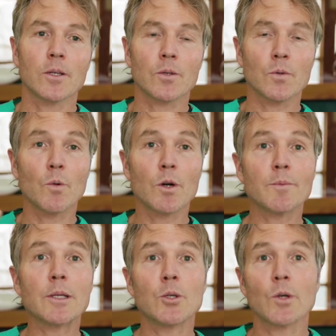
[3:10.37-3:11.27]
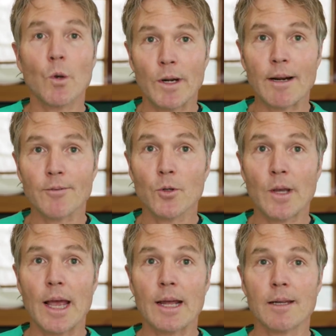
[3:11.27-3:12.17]
So you want to be doing whatever you
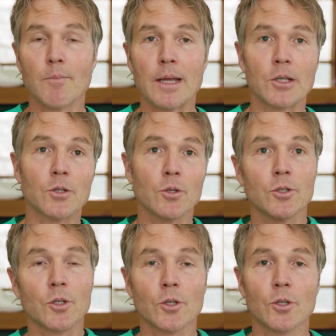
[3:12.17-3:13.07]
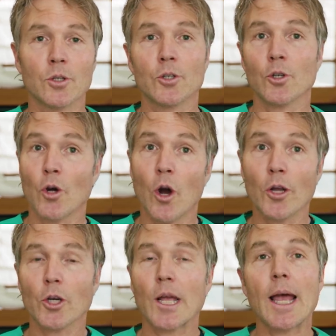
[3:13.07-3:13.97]
can to make sure your
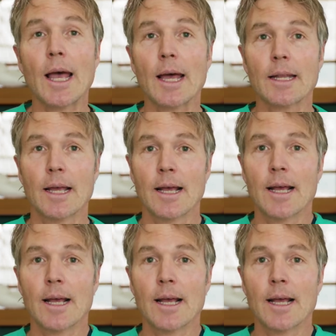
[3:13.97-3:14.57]
dog, your cat,